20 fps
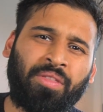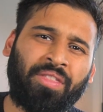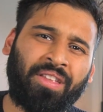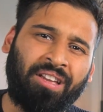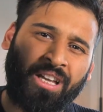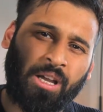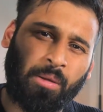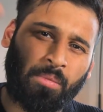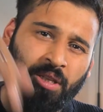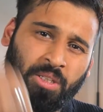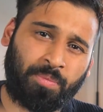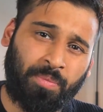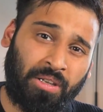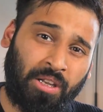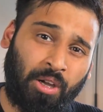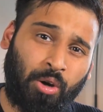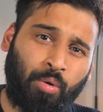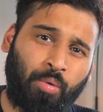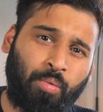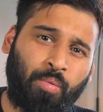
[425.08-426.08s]
in the comments
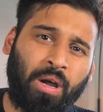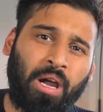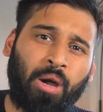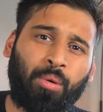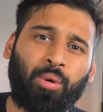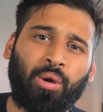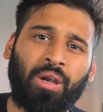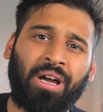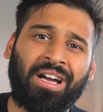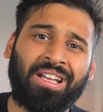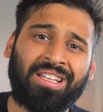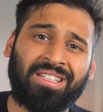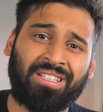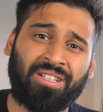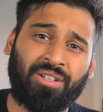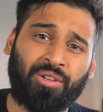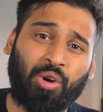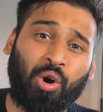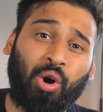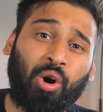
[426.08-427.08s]
below. I will
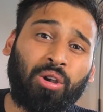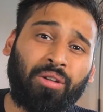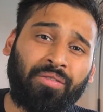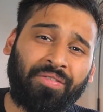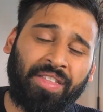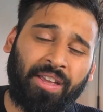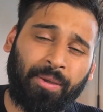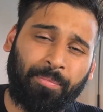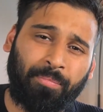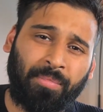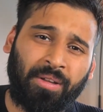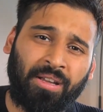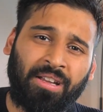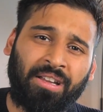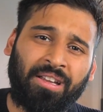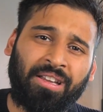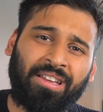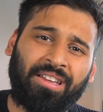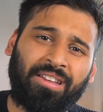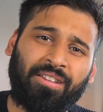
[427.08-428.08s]
answer all of them.
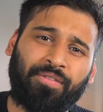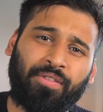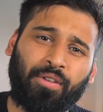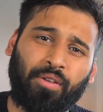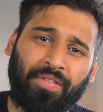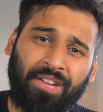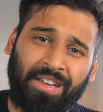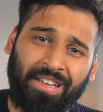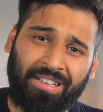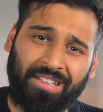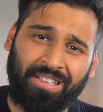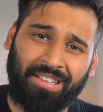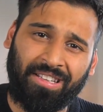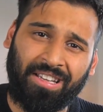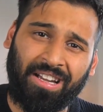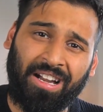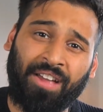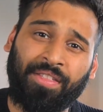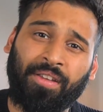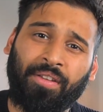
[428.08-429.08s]
If you have any
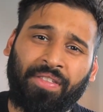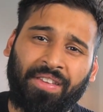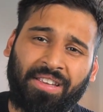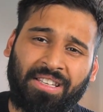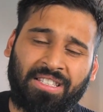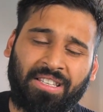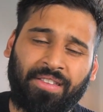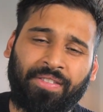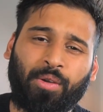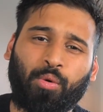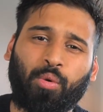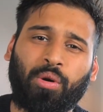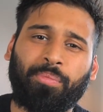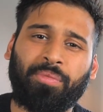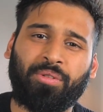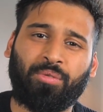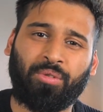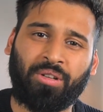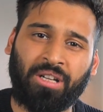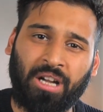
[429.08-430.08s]
other things that you want
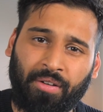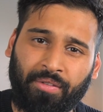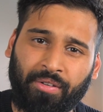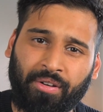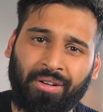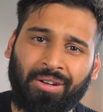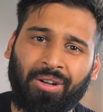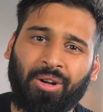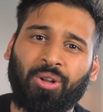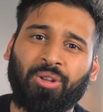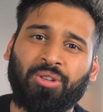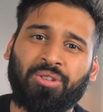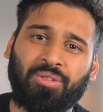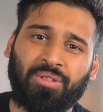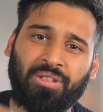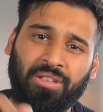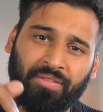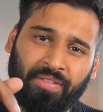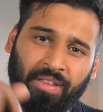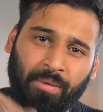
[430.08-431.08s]
me to cover, also
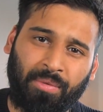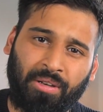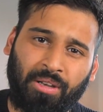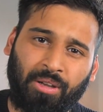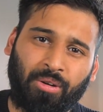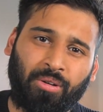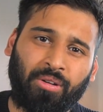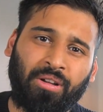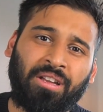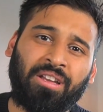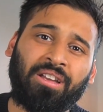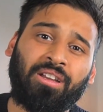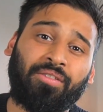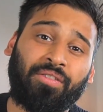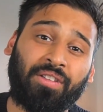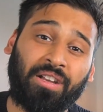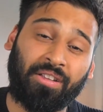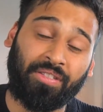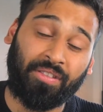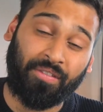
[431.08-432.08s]
leave them below.
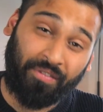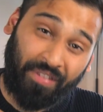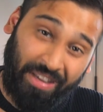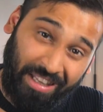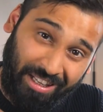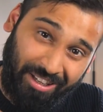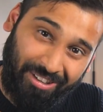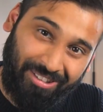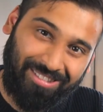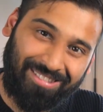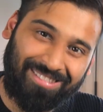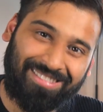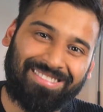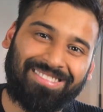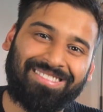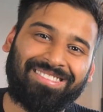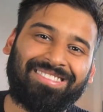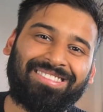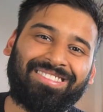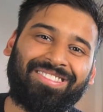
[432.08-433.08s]
If you like the video,
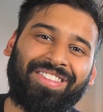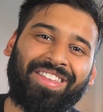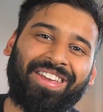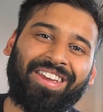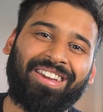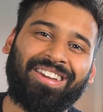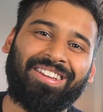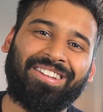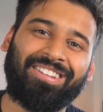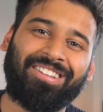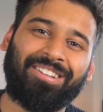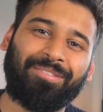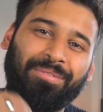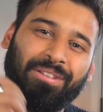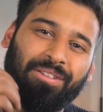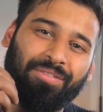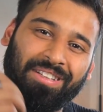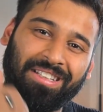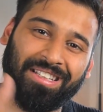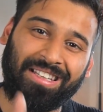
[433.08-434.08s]
then um,
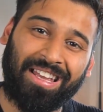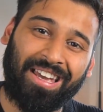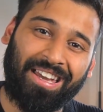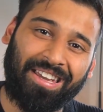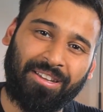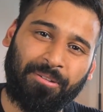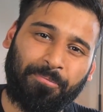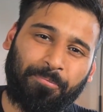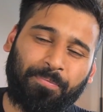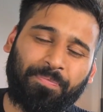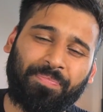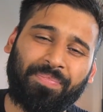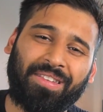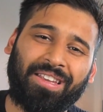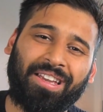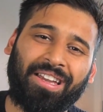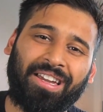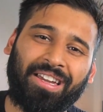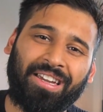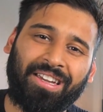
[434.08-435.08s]
leave it a like.
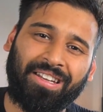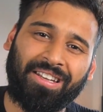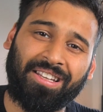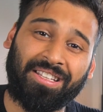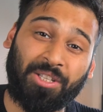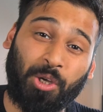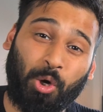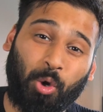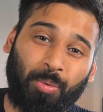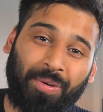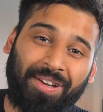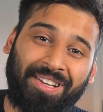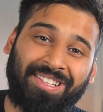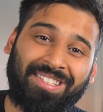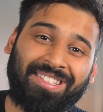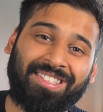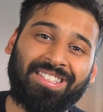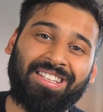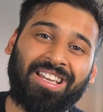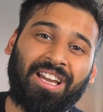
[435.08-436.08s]
And as
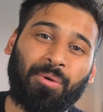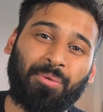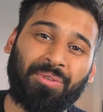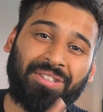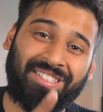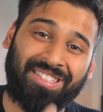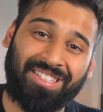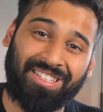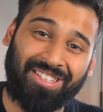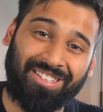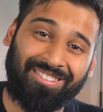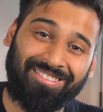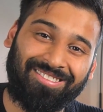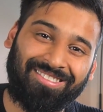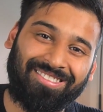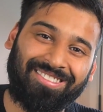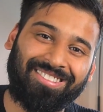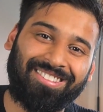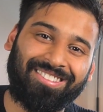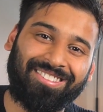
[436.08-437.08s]
always, I will see you
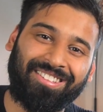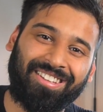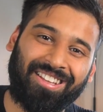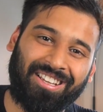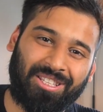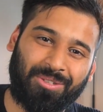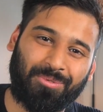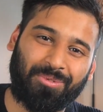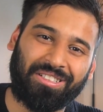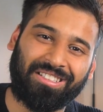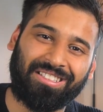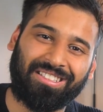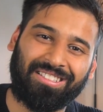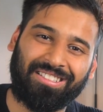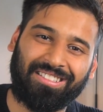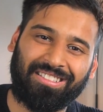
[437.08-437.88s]
in the next one.